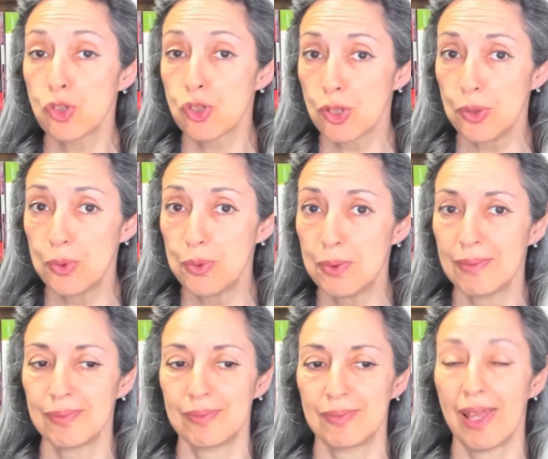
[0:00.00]
to,
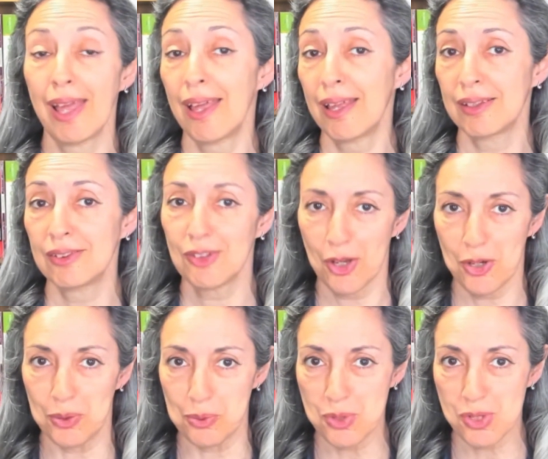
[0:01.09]
and
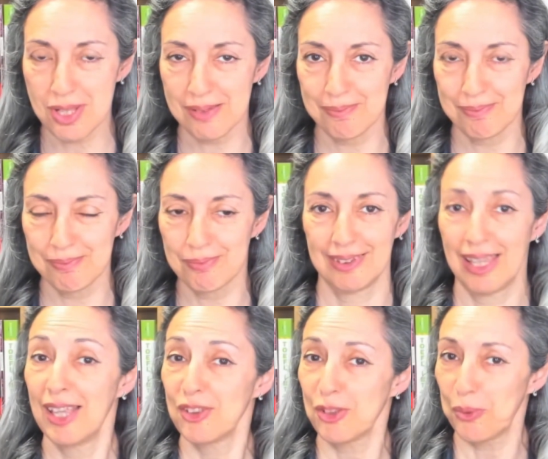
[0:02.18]
whose.
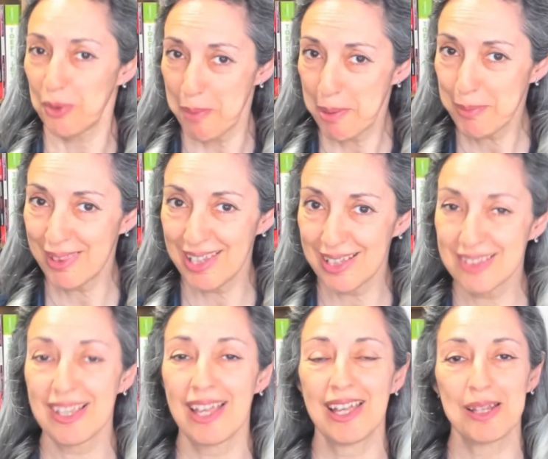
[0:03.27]
So remember
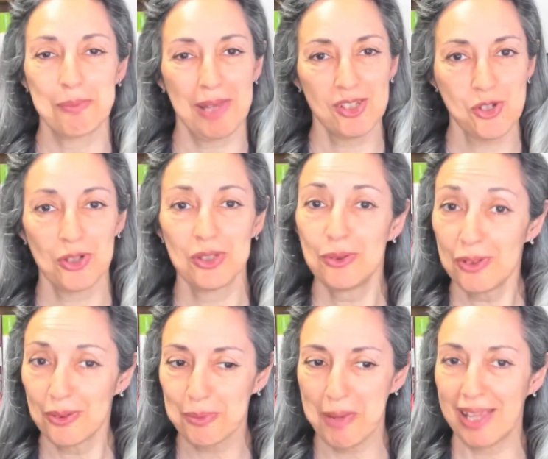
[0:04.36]
these and make sure you
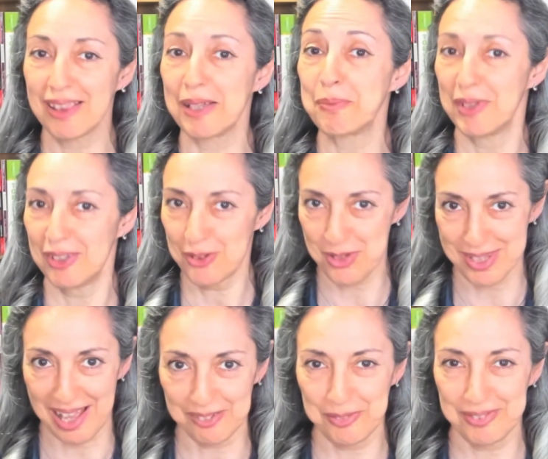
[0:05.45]
don't make them
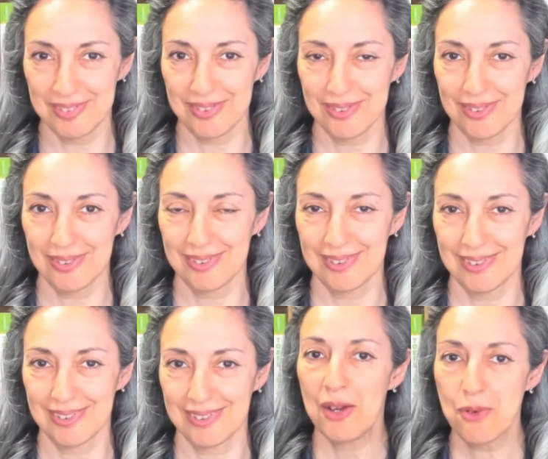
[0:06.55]
yourself.
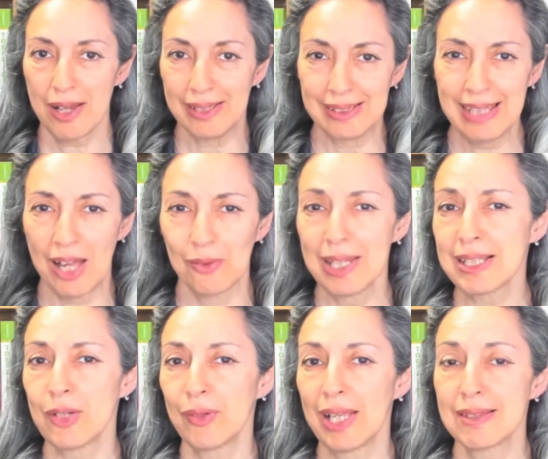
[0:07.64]
Right, now
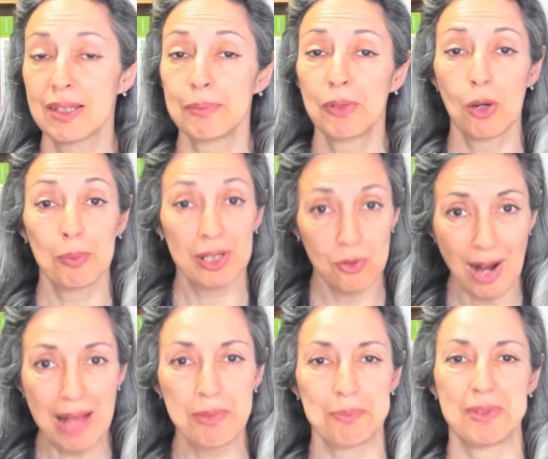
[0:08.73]
let's look at some common
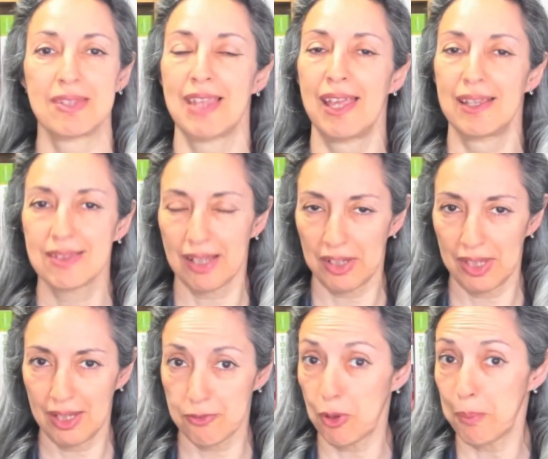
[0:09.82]
grammar mistakes I
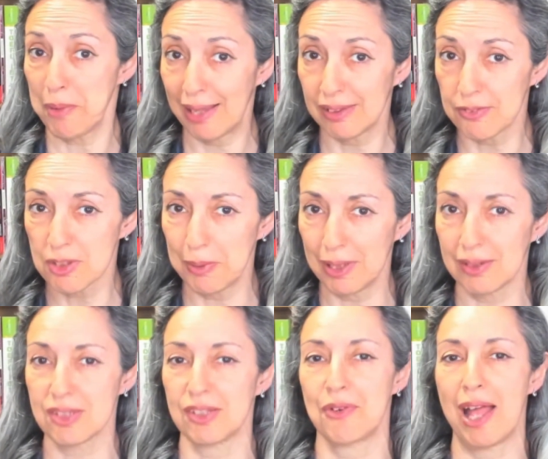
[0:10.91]
hear from native
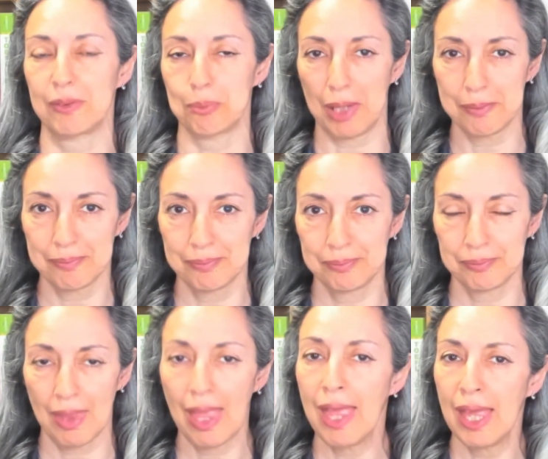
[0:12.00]
speakers around me.
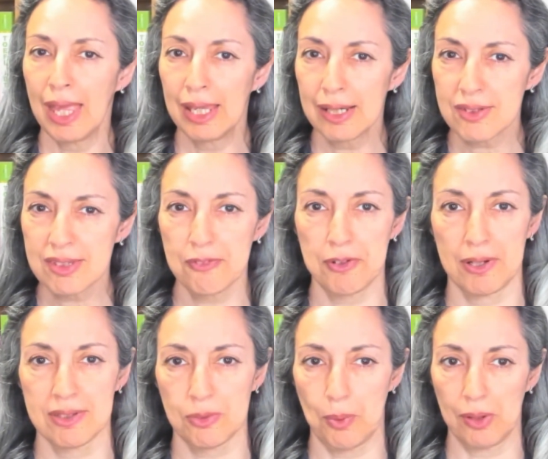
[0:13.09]
Here's the
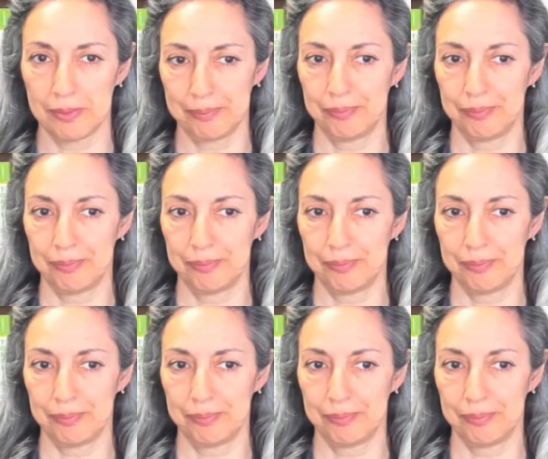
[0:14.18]
first one.